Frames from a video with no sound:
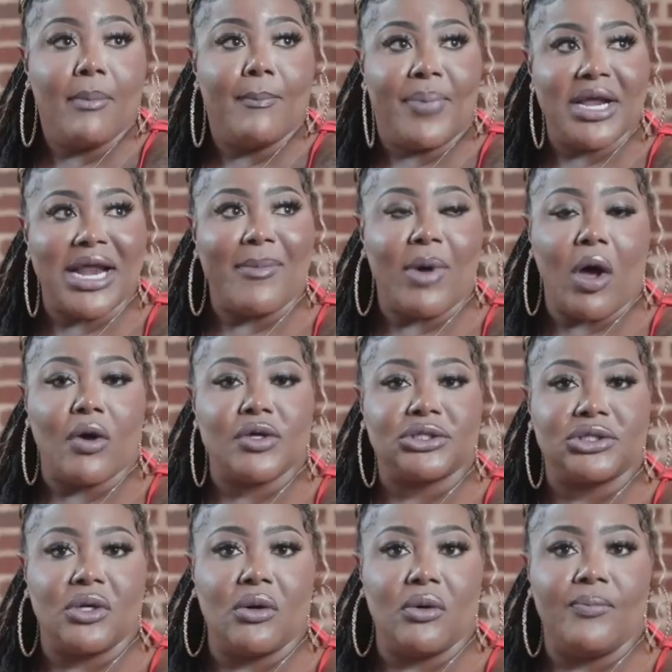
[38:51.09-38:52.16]
But I'm
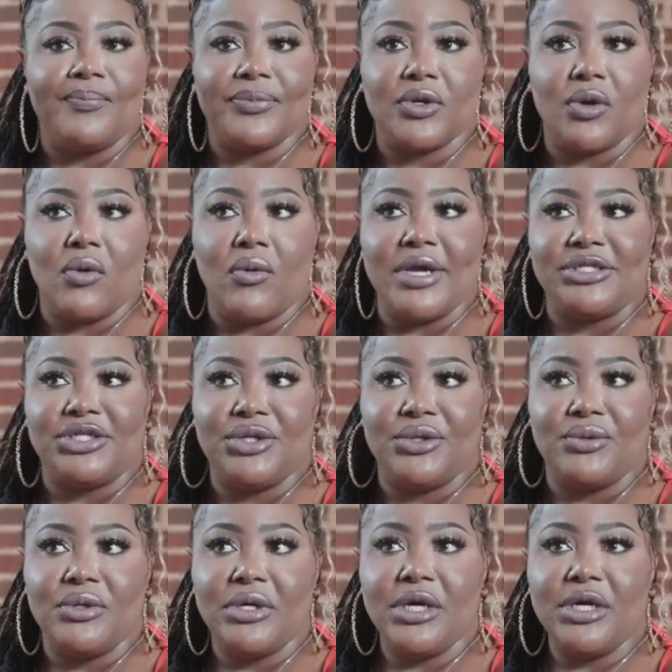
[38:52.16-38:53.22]
also going
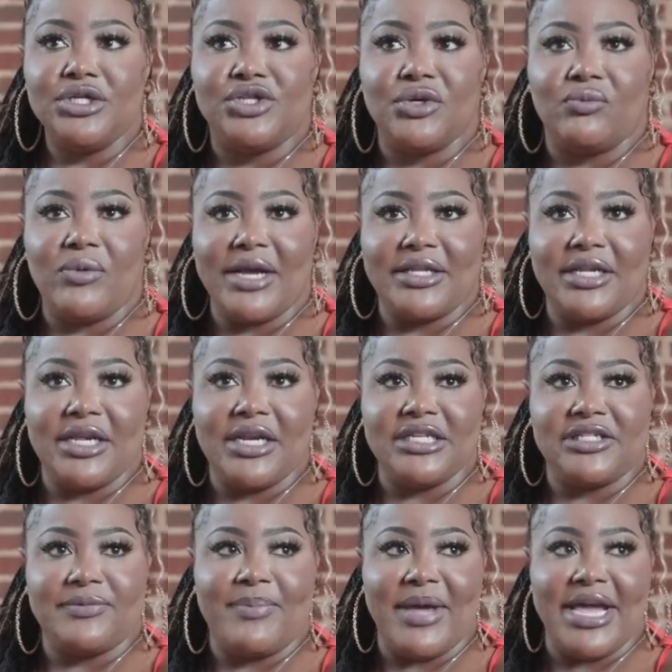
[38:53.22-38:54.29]
to direct it in the
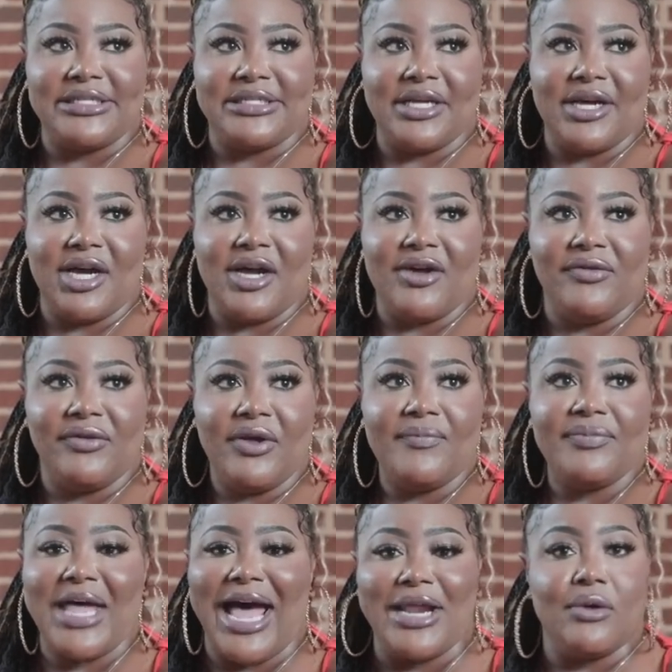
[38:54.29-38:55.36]
space of
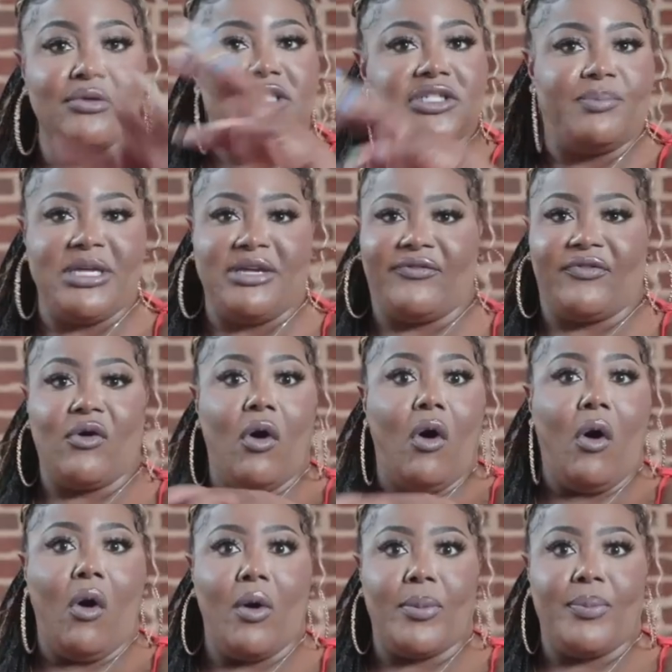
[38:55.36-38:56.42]
I don't speak for
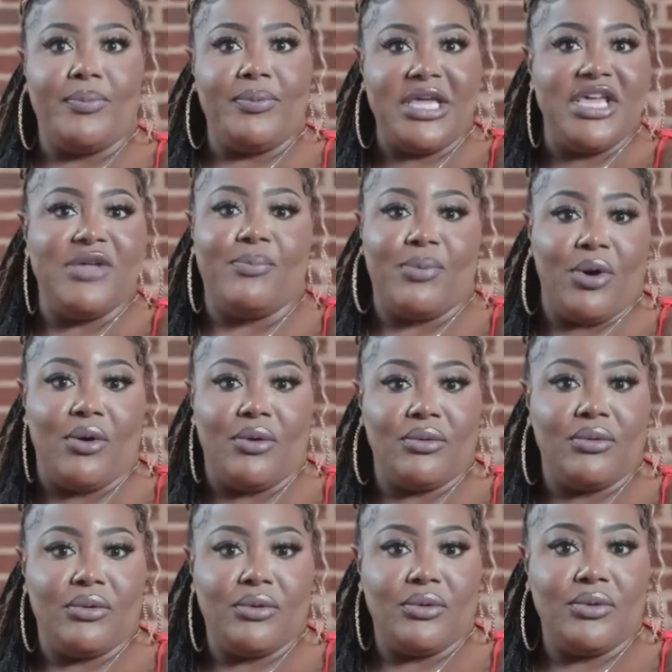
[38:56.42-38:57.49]
all people.
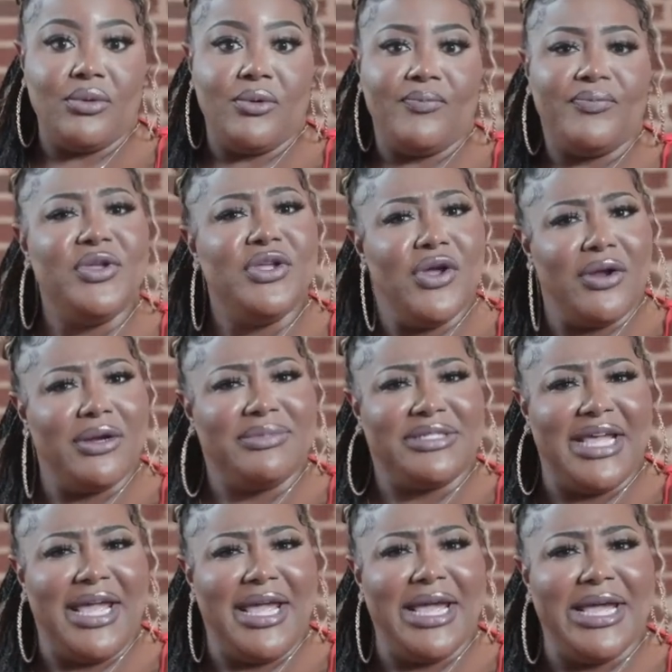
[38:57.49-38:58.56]
You know what I'm
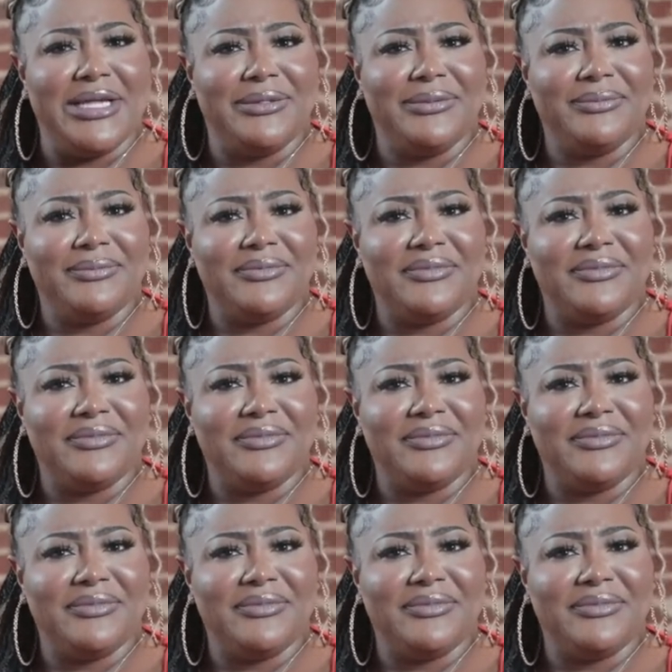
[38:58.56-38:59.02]
saying?